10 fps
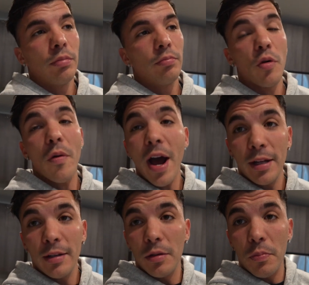
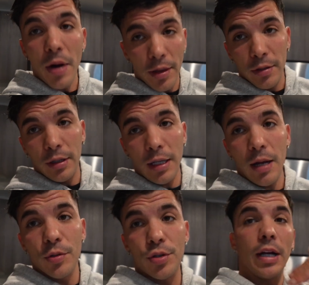provide the bread on the
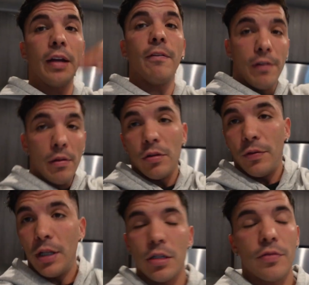table so I can film the
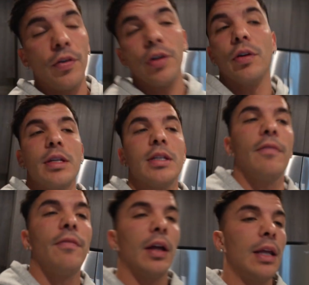videos for you and
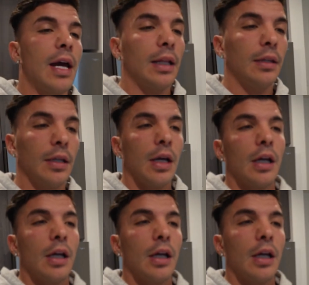stuff like that.